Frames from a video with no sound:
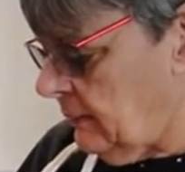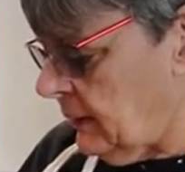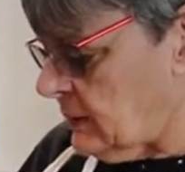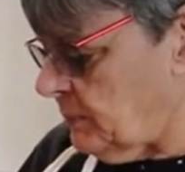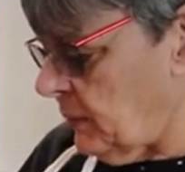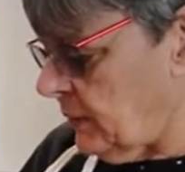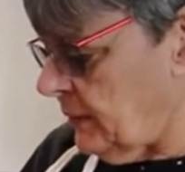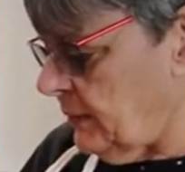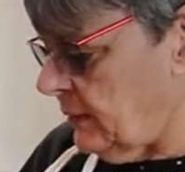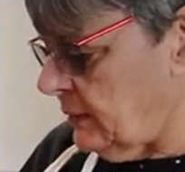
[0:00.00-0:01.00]
That's part
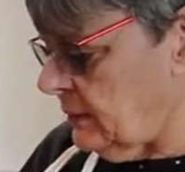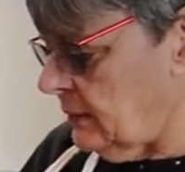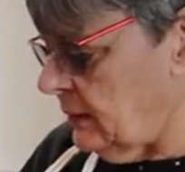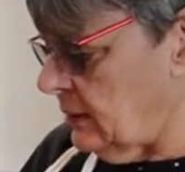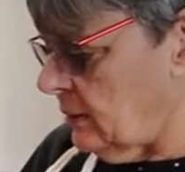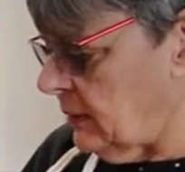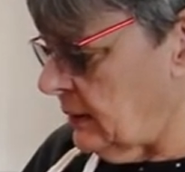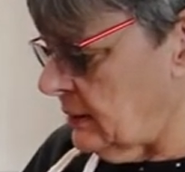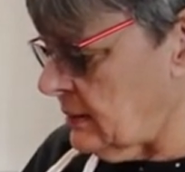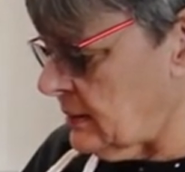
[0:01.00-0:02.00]
of the
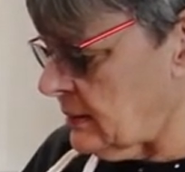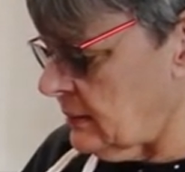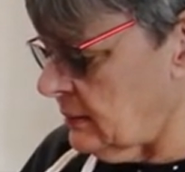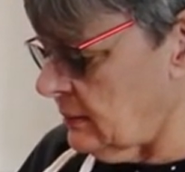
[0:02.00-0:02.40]
yumminess.